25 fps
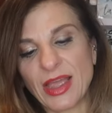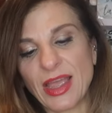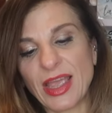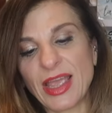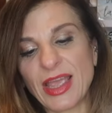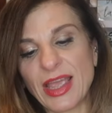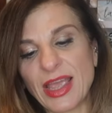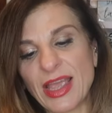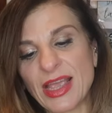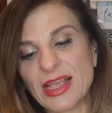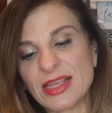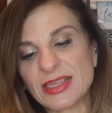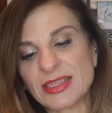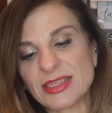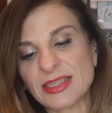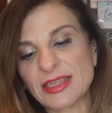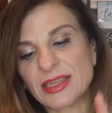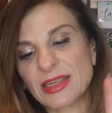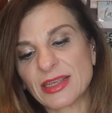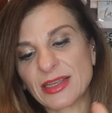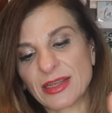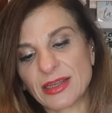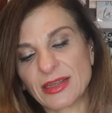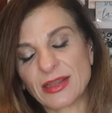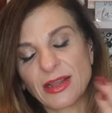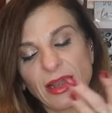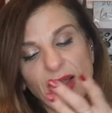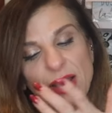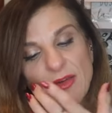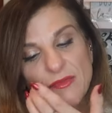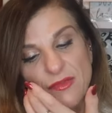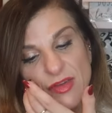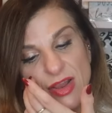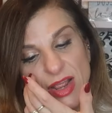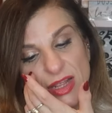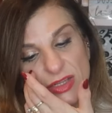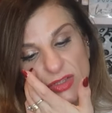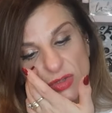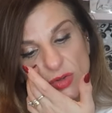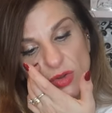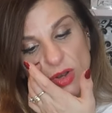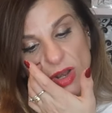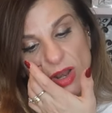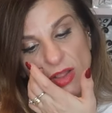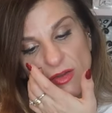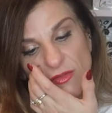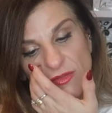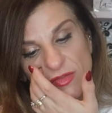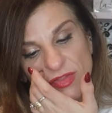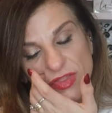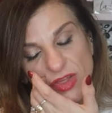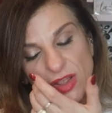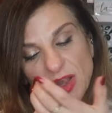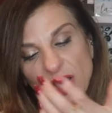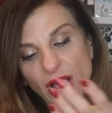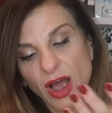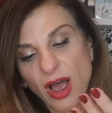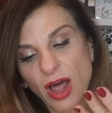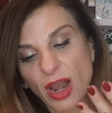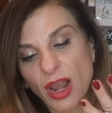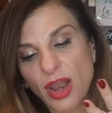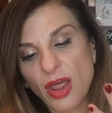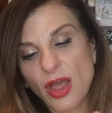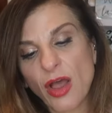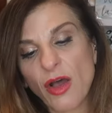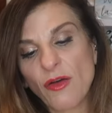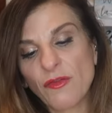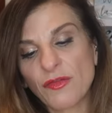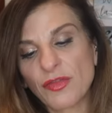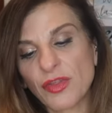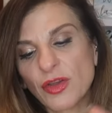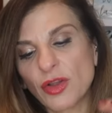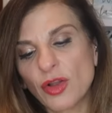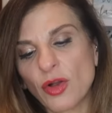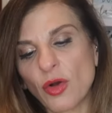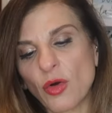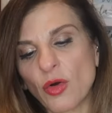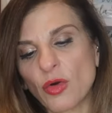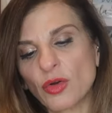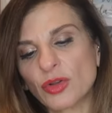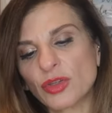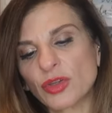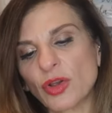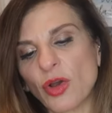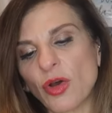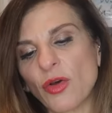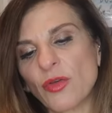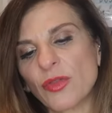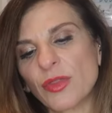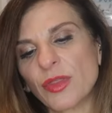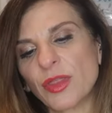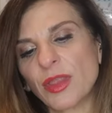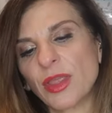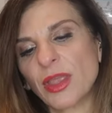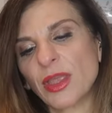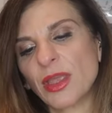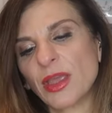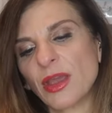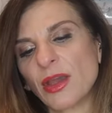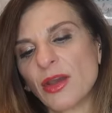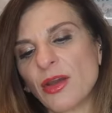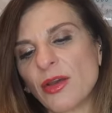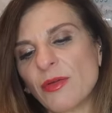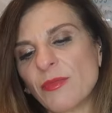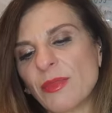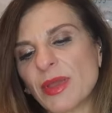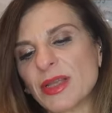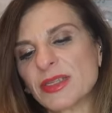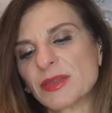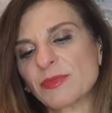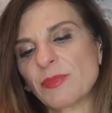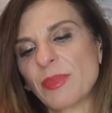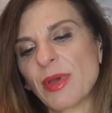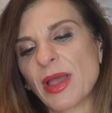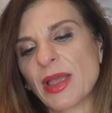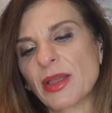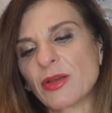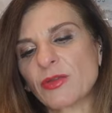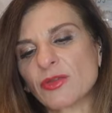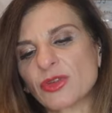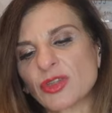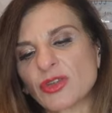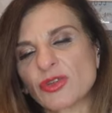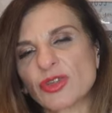it is lovely. I do love the colour of the gold on the Hermes bangle.